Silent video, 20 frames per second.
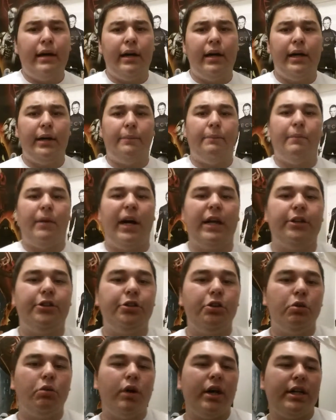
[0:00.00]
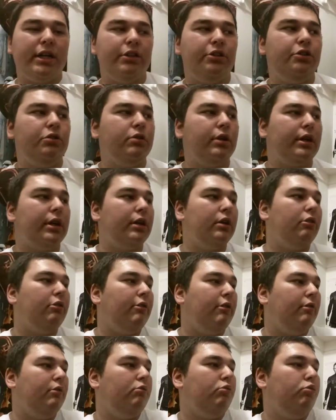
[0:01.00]
I do want to do
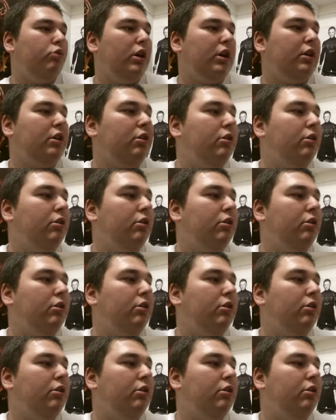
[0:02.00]
a